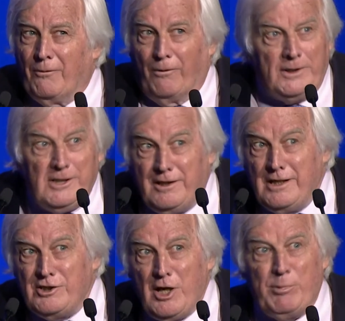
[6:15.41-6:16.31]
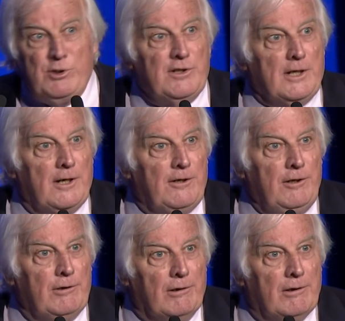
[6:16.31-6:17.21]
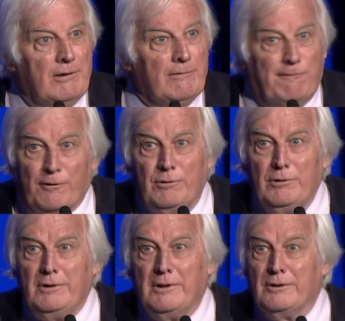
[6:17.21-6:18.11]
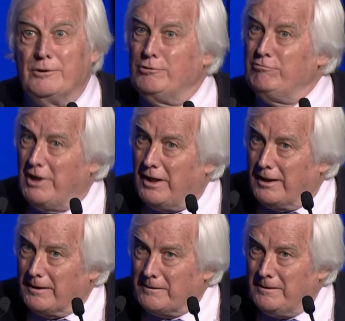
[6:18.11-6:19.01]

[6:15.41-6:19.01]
What do you think temperature's going to do? Fall or rise?